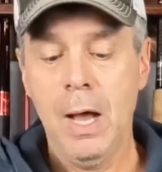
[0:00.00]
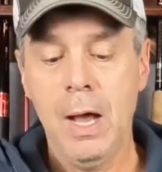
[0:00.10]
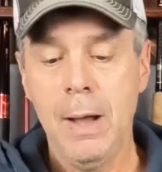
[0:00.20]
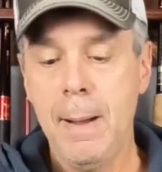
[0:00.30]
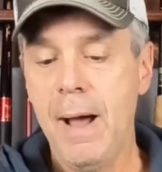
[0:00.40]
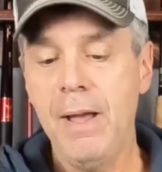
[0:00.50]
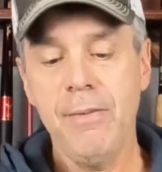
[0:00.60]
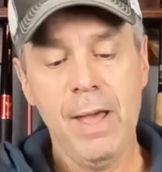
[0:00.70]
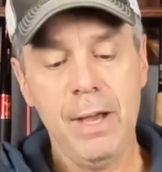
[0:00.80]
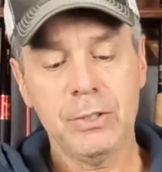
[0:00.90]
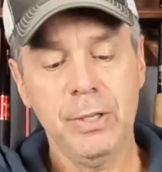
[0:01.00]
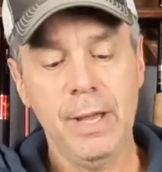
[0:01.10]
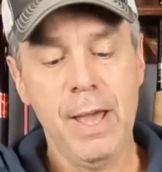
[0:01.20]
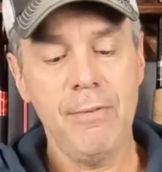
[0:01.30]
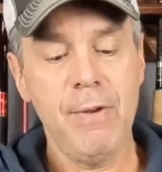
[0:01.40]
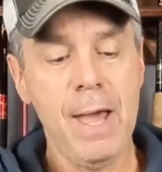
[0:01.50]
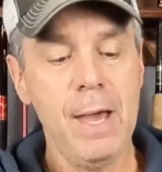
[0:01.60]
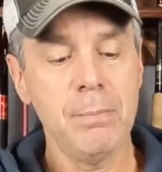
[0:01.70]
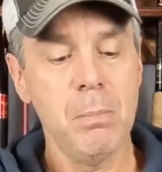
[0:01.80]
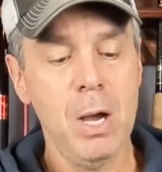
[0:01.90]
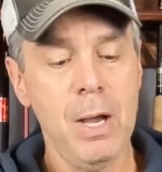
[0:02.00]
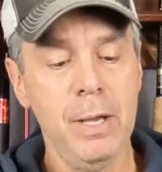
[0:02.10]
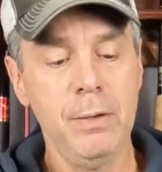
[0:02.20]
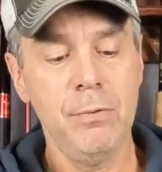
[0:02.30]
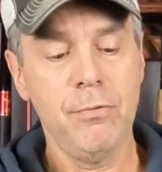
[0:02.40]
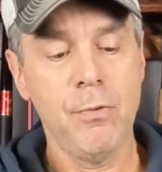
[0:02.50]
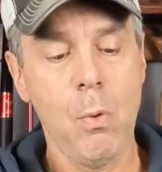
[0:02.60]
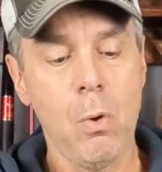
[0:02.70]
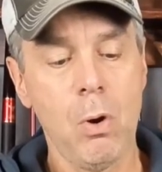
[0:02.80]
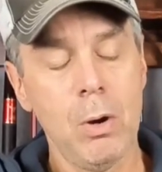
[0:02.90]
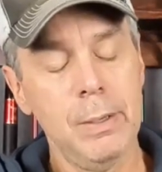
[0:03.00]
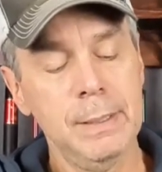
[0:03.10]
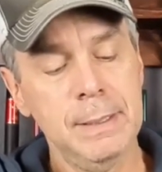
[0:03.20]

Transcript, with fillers: Uh, I actually have had mine for